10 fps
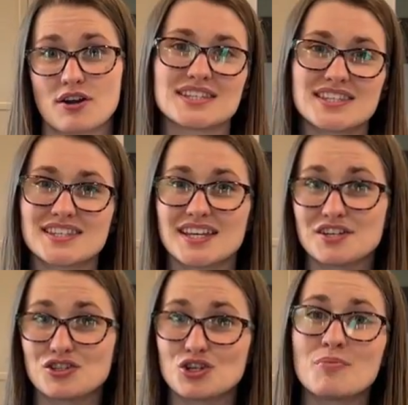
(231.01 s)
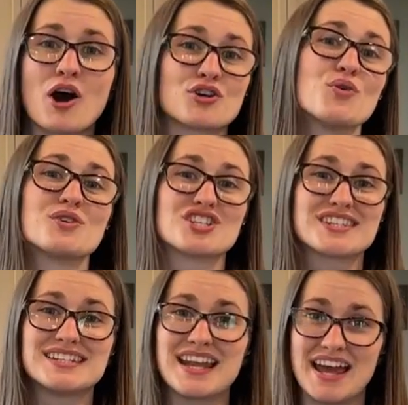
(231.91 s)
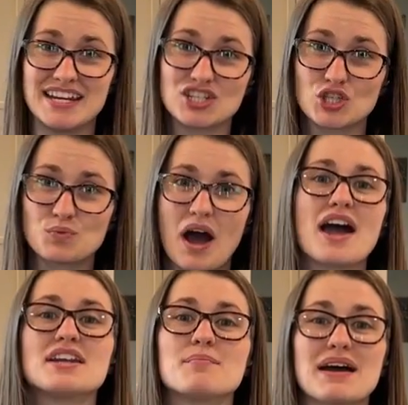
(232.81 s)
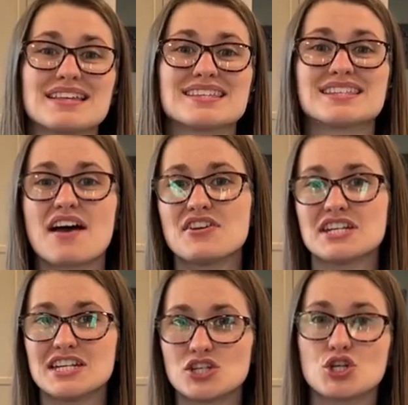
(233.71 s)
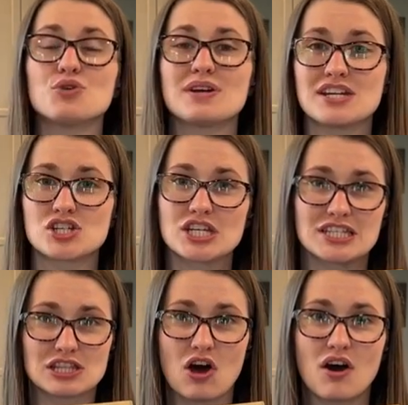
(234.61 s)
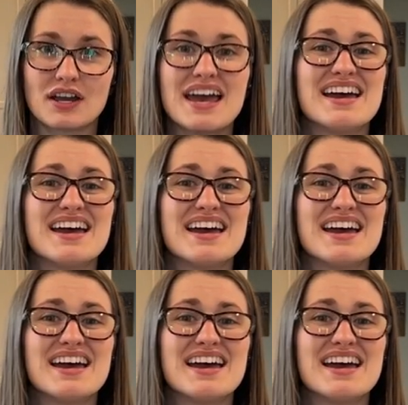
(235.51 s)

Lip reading: This is the signature model, which is 9 inches wide by 72 inches long.